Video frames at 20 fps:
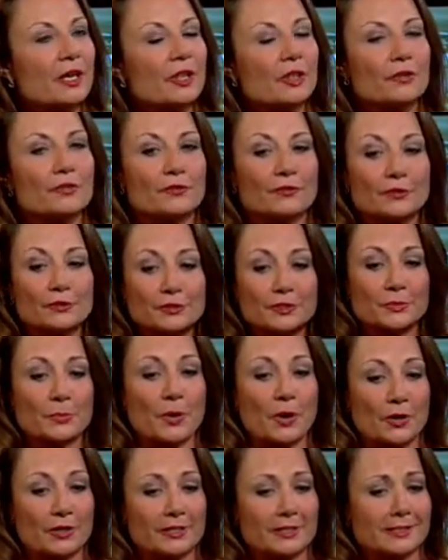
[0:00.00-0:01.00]
The first
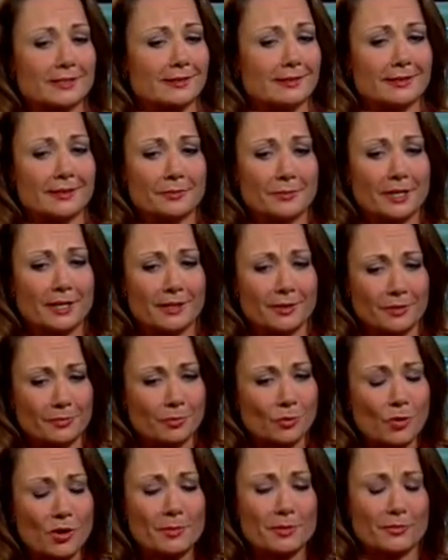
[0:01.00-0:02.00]
part is in the
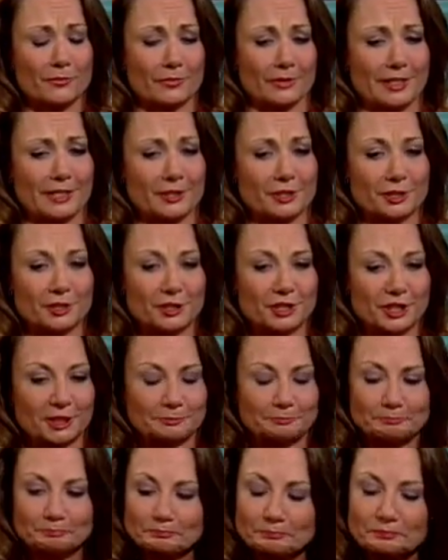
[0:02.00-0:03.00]
employment
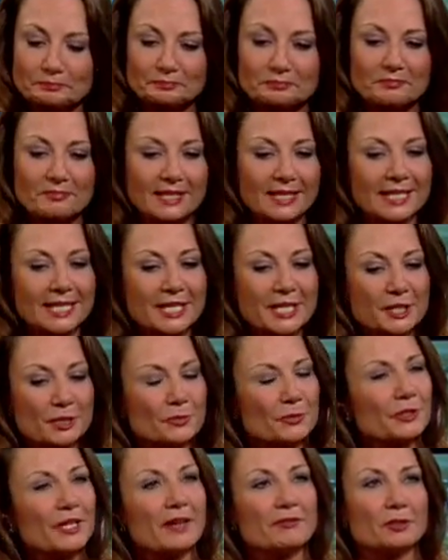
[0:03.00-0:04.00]
relationship, you
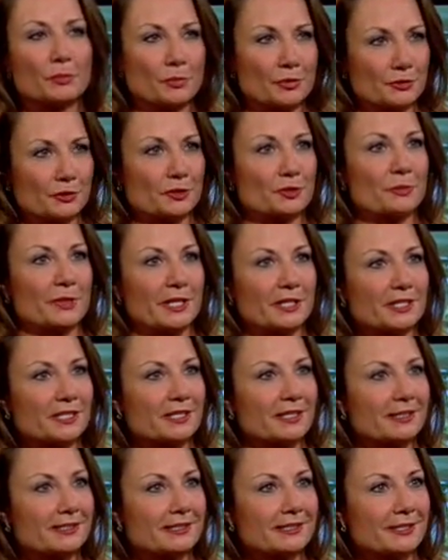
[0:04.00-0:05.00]
really have to presume
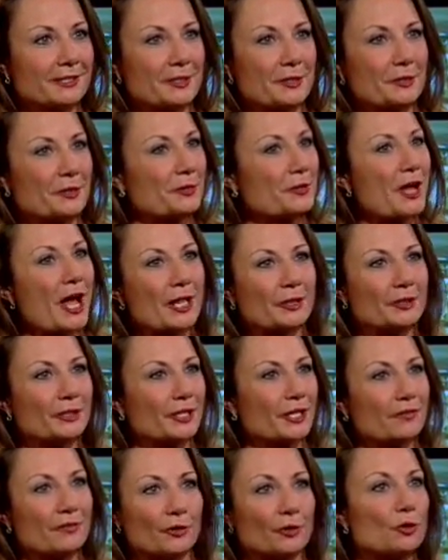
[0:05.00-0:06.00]
innocence. You know, you're not
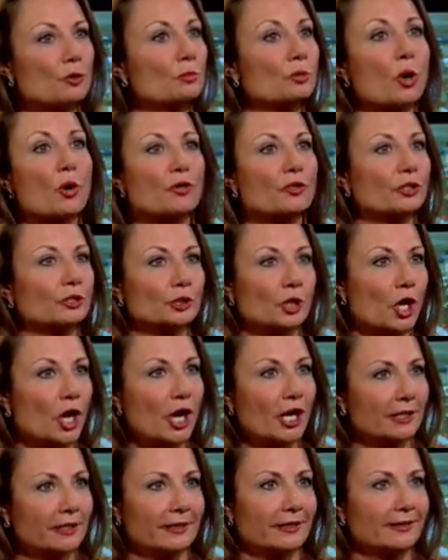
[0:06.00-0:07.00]
looking for who broke the
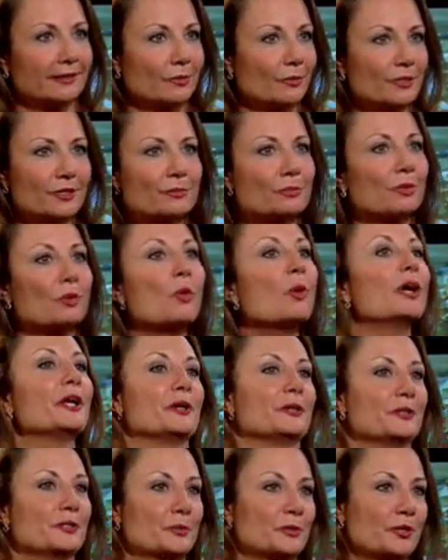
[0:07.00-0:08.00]
law here. We're
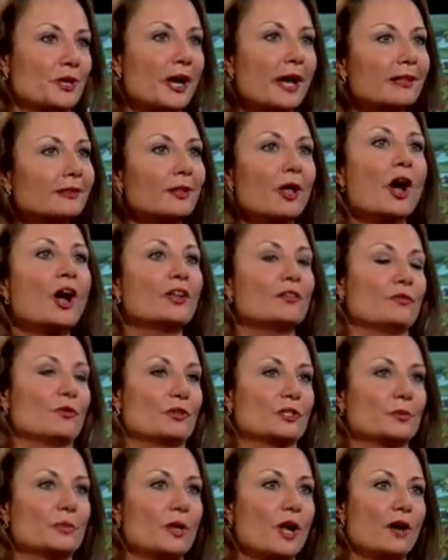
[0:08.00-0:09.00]
employers. We're not law
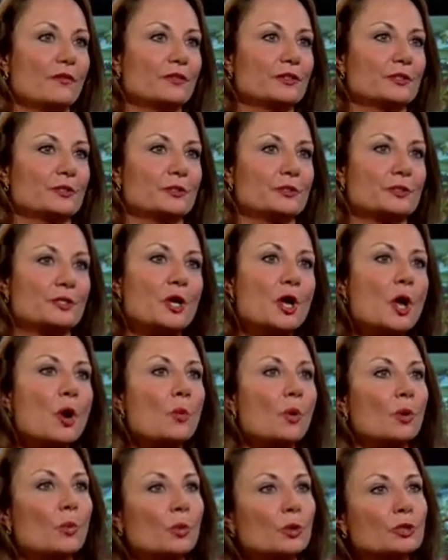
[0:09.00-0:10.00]
enforcement officers.
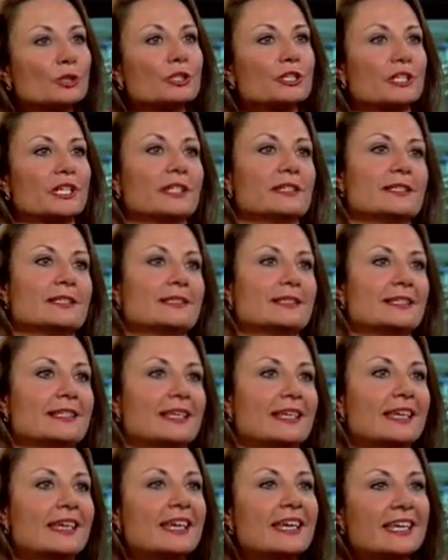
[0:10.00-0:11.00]
What we're looking to
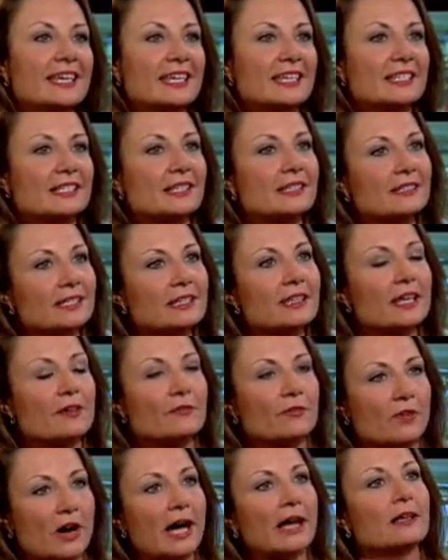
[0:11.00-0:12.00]
see is, did they
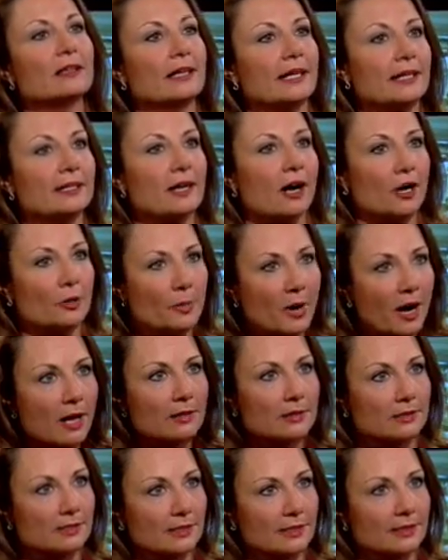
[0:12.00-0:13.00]
violate our
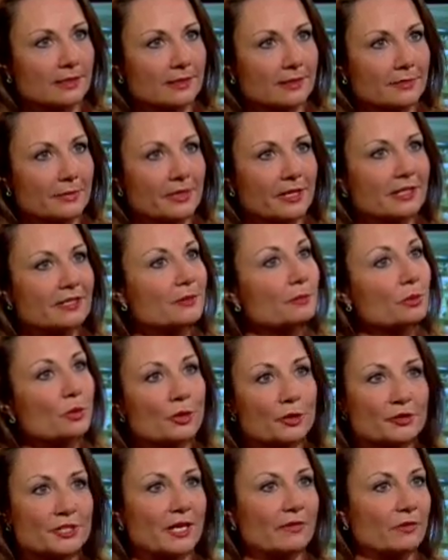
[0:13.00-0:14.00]
policies? Because
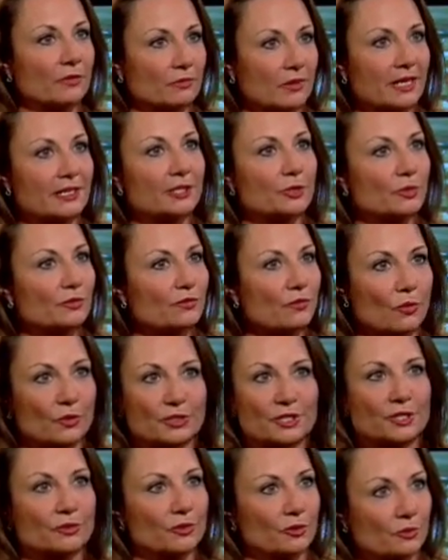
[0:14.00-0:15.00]
employers have a right to
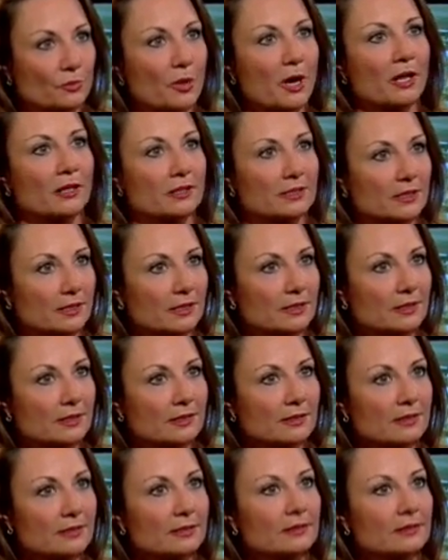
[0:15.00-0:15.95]
enforce their own policies.